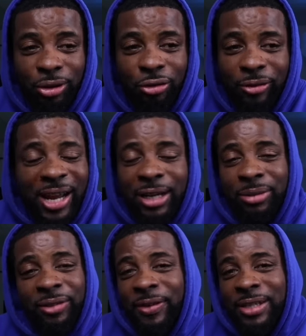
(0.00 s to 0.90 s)
Don't
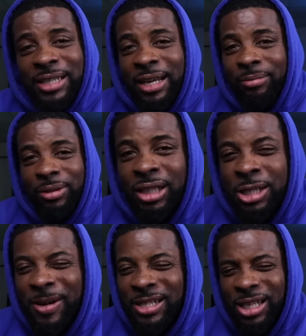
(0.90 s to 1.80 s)
randomly FaceTime me.
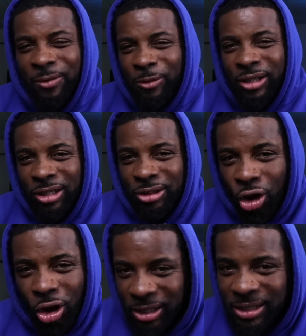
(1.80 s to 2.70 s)
Especially if we in a
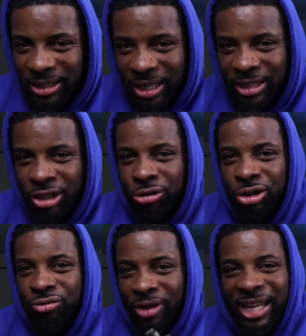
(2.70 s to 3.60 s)
talking stage and you
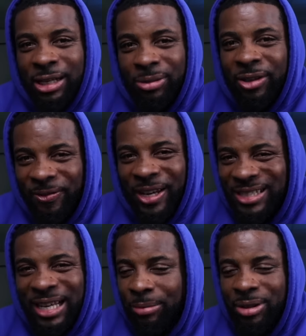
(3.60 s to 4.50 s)
just randomly FaceTime